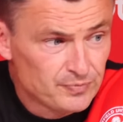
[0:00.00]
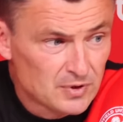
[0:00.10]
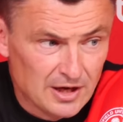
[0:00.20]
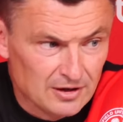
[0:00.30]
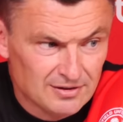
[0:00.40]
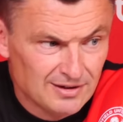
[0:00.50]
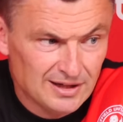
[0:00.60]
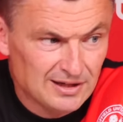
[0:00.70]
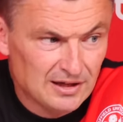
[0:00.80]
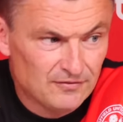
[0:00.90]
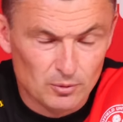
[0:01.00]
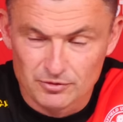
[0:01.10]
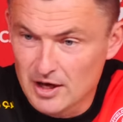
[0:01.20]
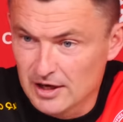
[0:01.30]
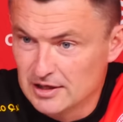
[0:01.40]
Yeah, if it
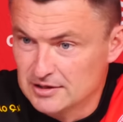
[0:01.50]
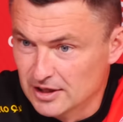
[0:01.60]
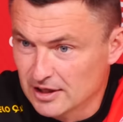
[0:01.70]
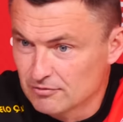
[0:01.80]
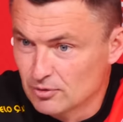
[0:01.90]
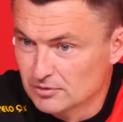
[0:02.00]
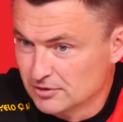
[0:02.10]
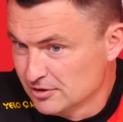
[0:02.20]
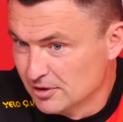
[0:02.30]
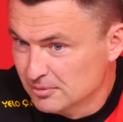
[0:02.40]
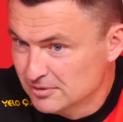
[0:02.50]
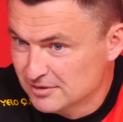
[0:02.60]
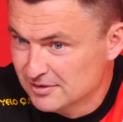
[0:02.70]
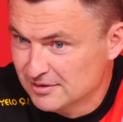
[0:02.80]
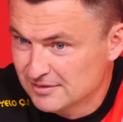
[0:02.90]
was that easy, everyone
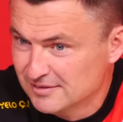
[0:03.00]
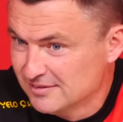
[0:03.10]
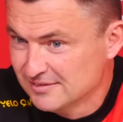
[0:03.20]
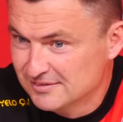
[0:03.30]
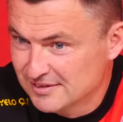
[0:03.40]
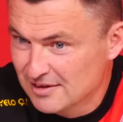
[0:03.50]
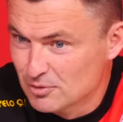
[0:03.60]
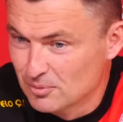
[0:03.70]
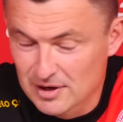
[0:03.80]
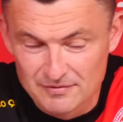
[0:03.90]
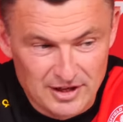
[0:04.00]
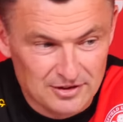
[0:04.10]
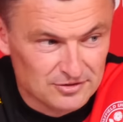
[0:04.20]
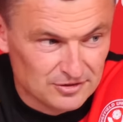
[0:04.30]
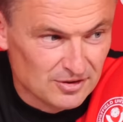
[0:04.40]
would have the
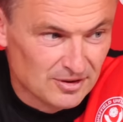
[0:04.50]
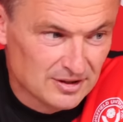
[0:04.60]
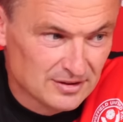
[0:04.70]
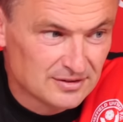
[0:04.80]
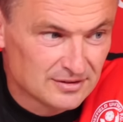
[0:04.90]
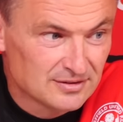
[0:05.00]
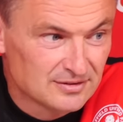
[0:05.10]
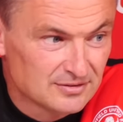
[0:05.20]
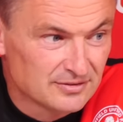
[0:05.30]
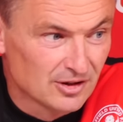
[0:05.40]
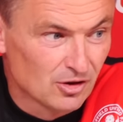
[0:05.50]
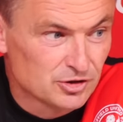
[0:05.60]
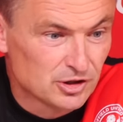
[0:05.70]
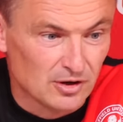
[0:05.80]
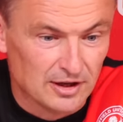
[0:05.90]
answer. So the
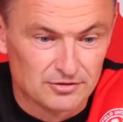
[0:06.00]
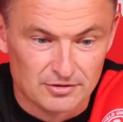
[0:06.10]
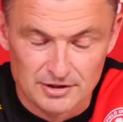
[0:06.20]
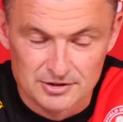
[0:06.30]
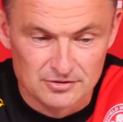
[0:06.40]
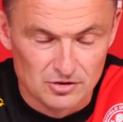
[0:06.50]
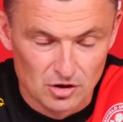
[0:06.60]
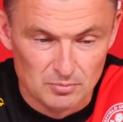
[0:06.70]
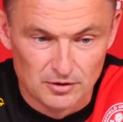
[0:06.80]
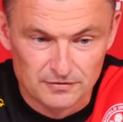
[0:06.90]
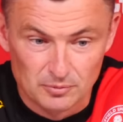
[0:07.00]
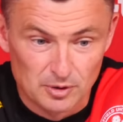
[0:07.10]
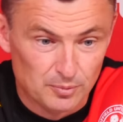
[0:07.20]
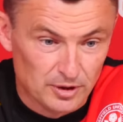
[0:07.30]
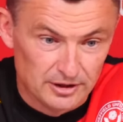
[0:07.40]
logical answer is there's a lot more
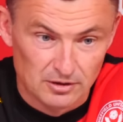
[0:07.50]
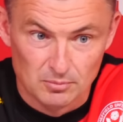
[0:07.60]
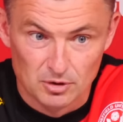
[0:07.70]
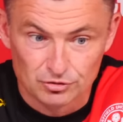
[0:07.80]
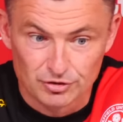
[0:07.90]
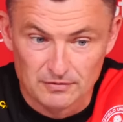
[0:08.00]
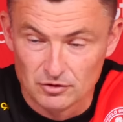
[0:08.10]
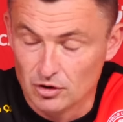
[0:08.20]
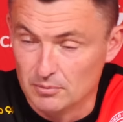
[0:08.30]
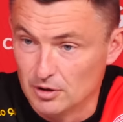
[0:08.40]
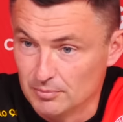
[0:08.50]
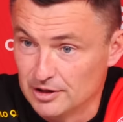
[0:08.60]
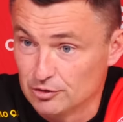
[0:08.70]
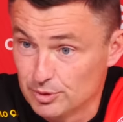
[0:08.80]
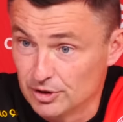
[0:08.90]
football played, a lot more travel, a lot more
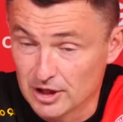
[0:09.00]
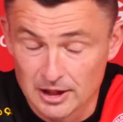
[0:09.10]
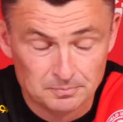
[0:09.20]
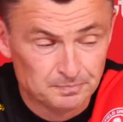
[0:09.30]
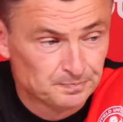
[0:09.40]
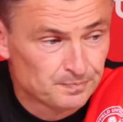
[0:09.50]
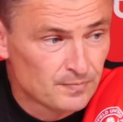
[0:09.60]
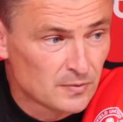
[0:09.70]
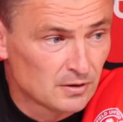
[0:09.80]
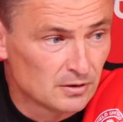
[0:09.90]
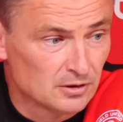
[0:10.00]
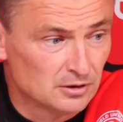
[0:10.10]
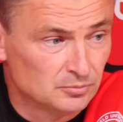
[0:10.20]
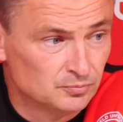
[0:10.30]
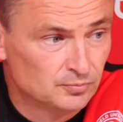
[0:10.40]
minutes per game.
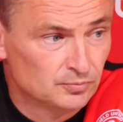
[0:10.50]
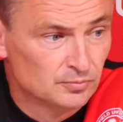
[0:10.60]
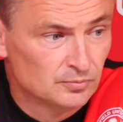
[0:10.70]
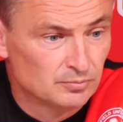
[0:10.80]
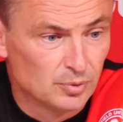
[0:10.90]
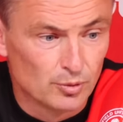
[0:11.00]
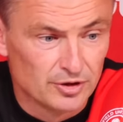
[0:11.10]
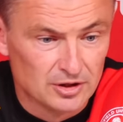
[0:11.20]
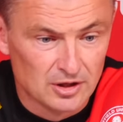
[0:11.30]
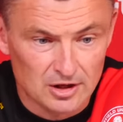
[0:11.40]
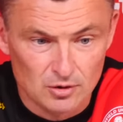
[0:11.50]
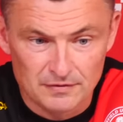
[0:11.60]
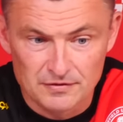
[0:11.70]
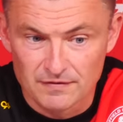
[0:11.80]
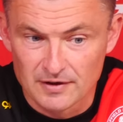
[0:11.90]
But within that, you
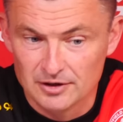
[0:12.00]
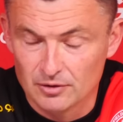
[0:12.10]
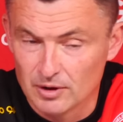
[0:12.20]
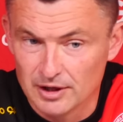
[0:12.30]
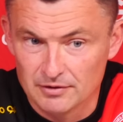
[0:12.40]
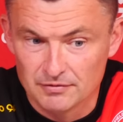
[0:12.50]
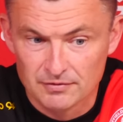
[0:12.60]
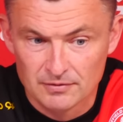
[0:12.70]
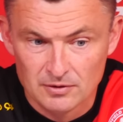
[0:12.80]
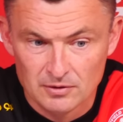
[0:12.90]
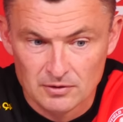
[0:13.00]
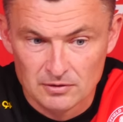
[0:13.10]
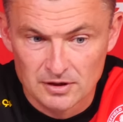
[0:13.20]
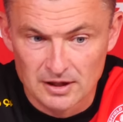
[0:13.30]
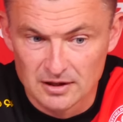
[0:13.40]
have to find a way of
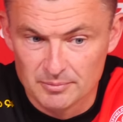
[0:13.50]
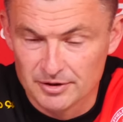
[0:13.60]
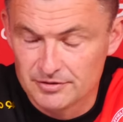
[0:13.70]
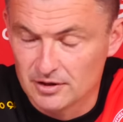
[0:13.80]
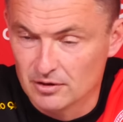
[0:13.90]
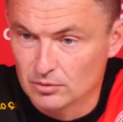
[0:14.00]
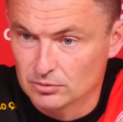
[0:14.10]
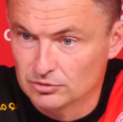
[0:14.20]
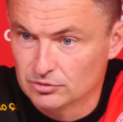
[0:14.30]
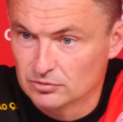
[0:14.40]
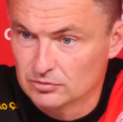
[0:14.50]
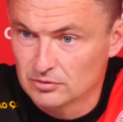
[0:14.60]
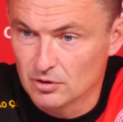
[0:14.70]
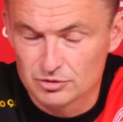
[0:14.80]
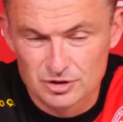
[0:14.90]
limiting
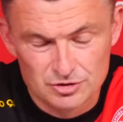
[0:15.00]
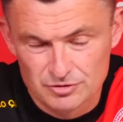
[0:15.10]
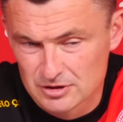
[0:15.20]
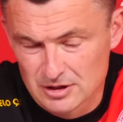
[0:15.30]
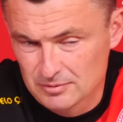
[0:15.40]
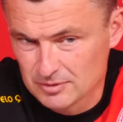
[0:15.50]
those injuries.